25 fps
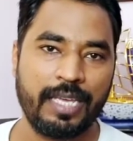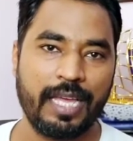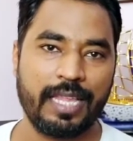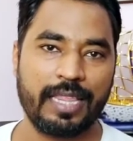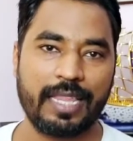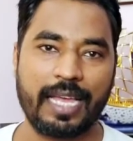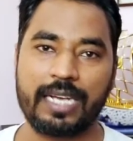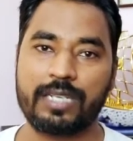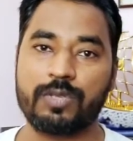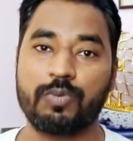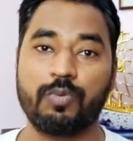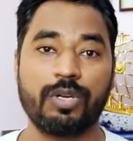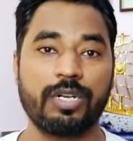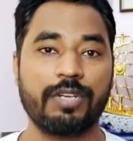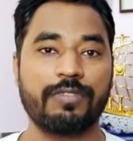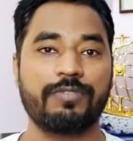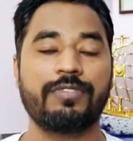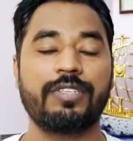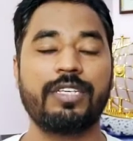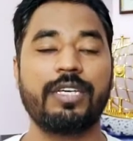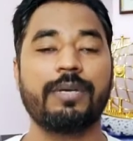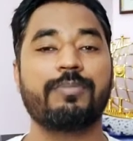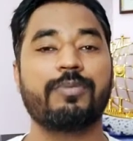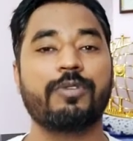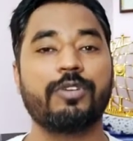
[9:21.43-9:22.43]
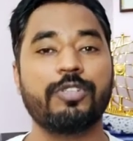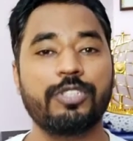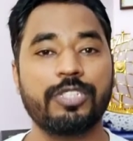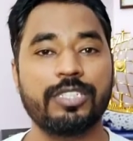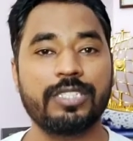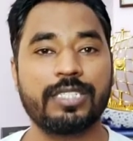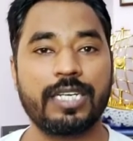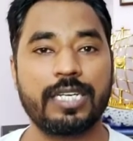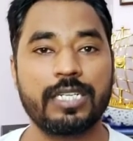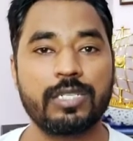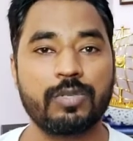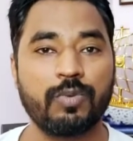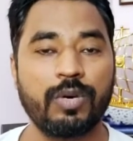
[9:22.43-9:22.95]
And that's one of the
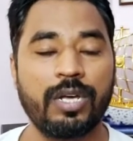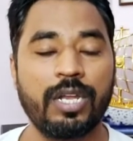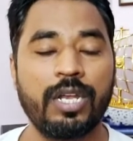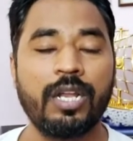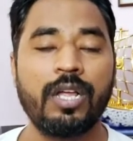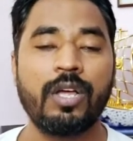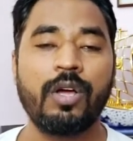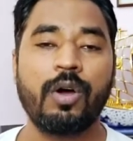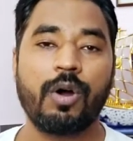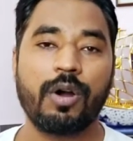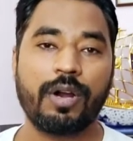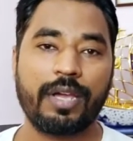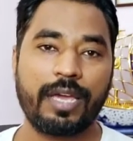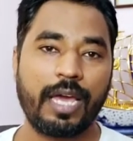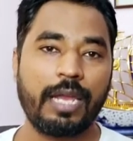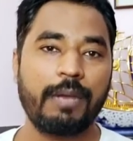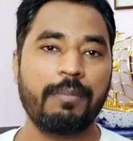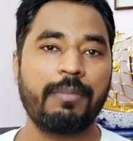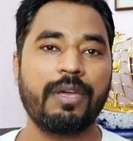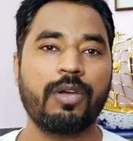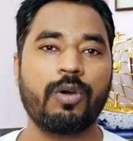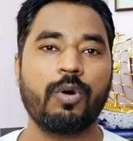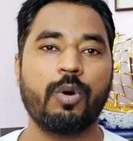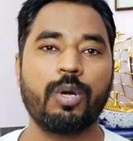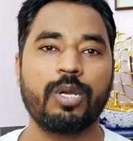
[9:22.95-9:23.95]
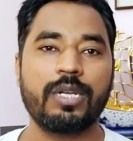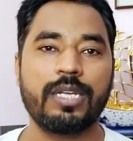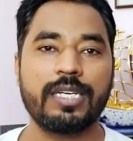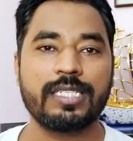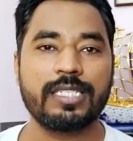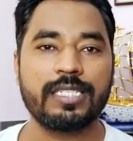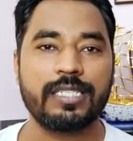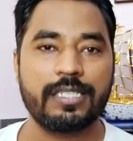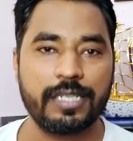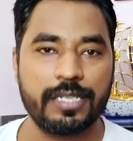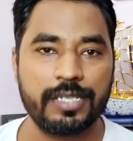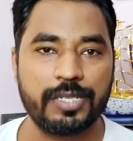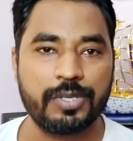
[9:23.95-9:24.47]
approaches as well, or can be called
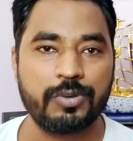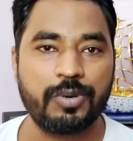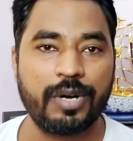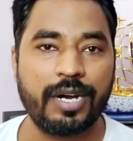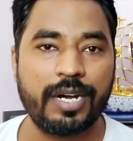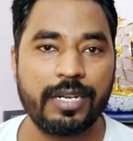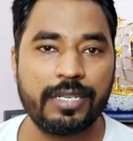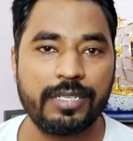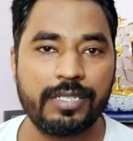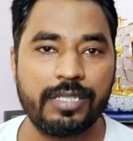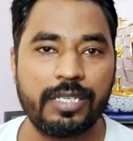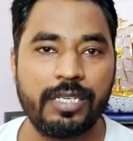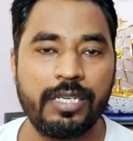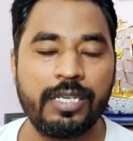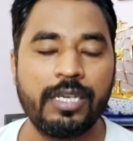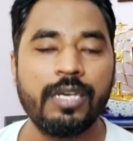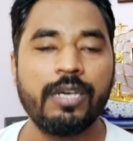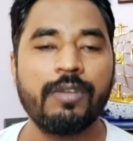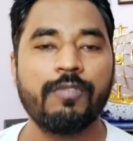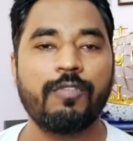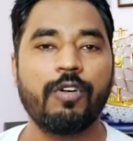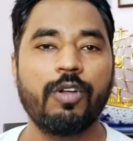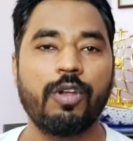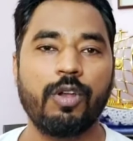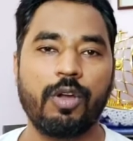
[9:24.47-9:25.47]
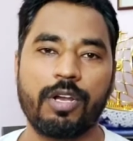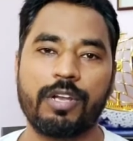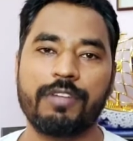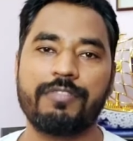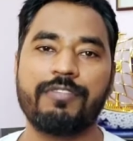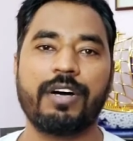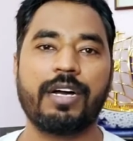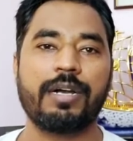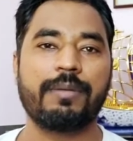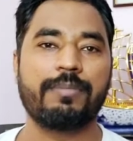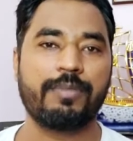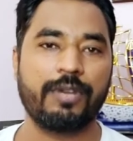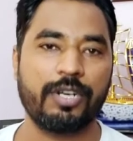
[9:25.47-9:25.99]
as a test strategy for a lot
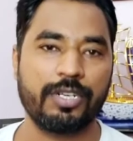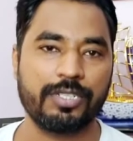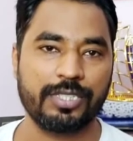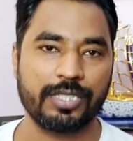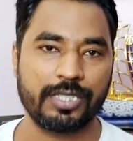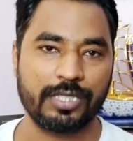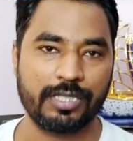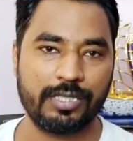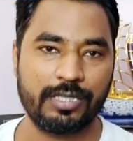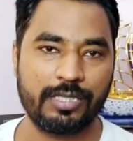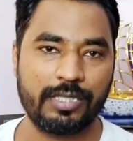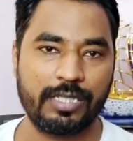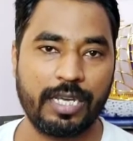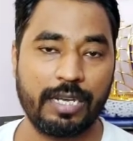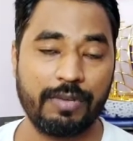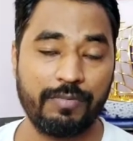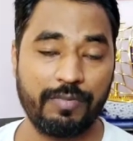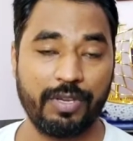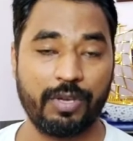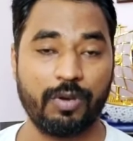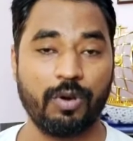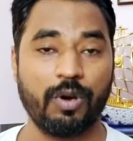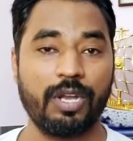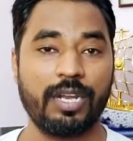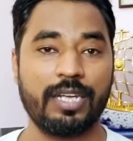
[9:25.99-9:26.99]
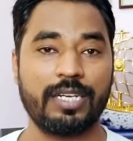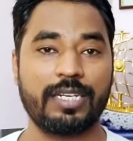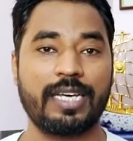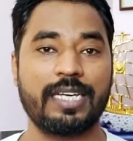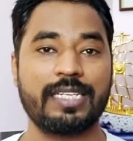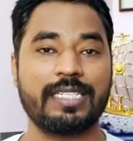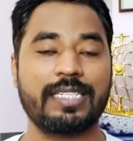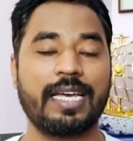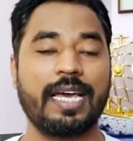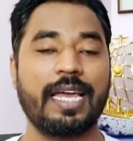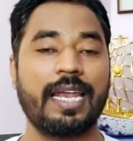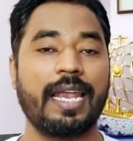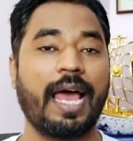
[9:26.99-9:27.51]
of our projects. And we call it
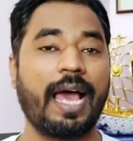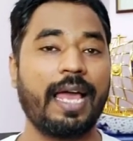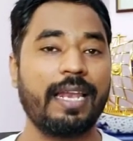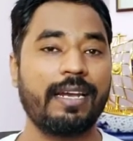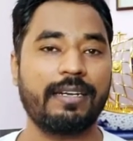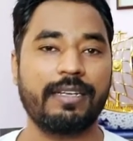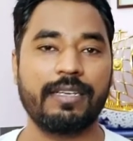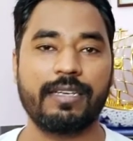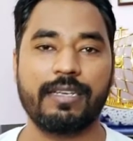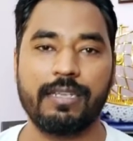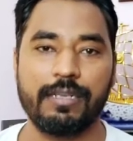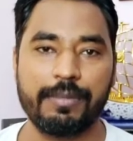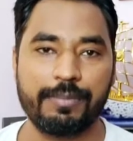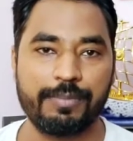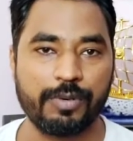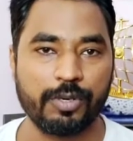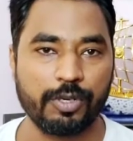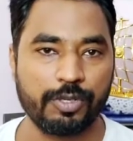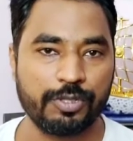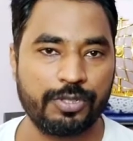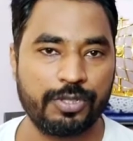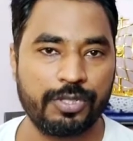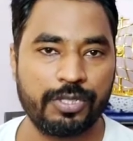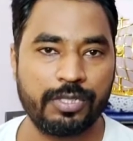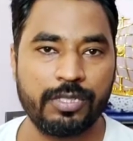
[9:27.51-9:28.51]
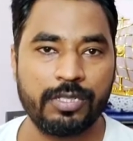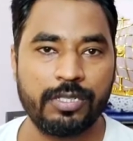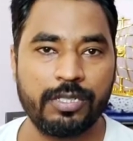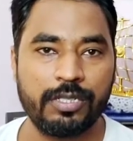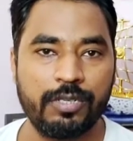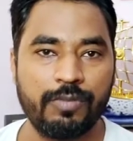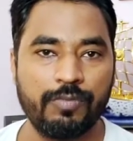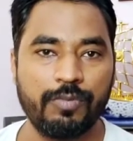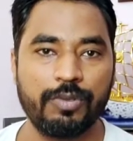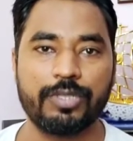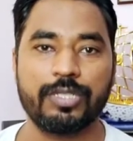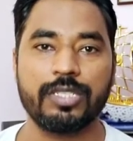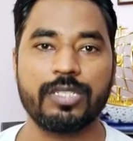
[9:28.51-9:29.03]
as analytical approach,
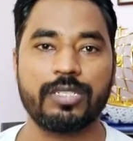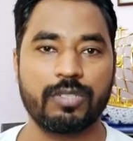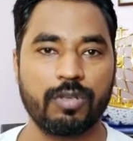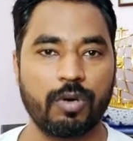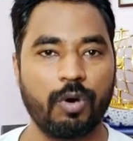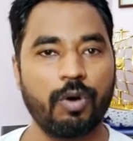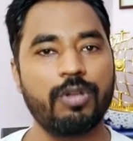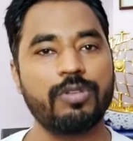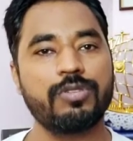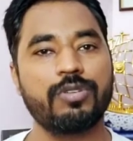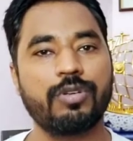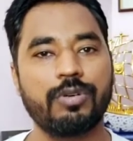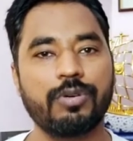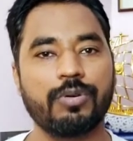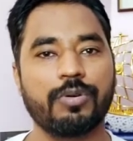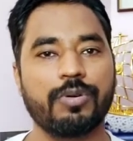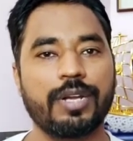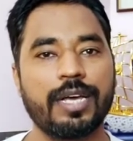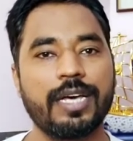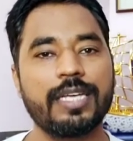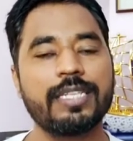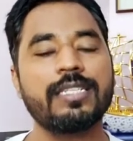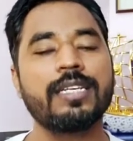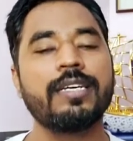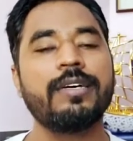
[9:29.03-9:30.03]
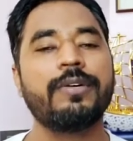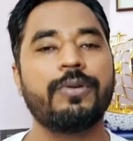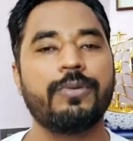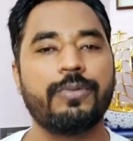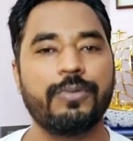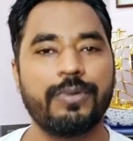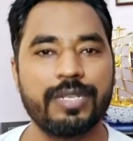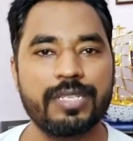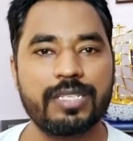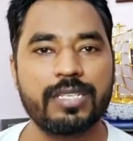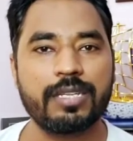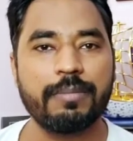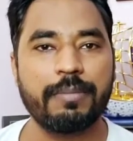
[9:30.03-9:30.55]
which is also known as
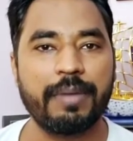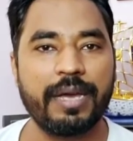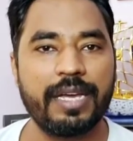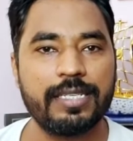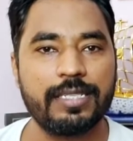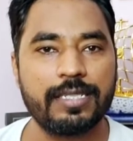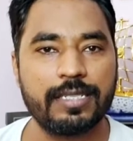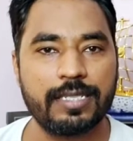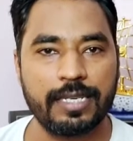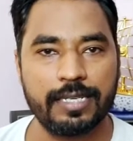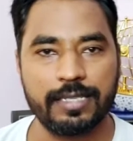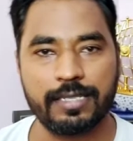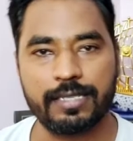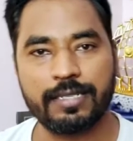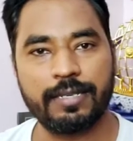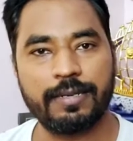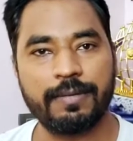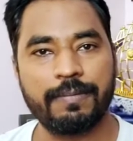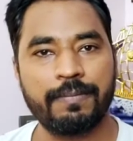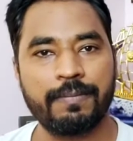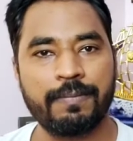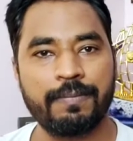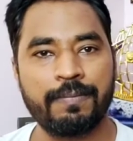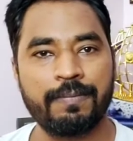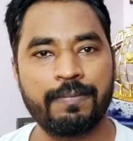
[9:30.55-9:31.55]
risk-based testing.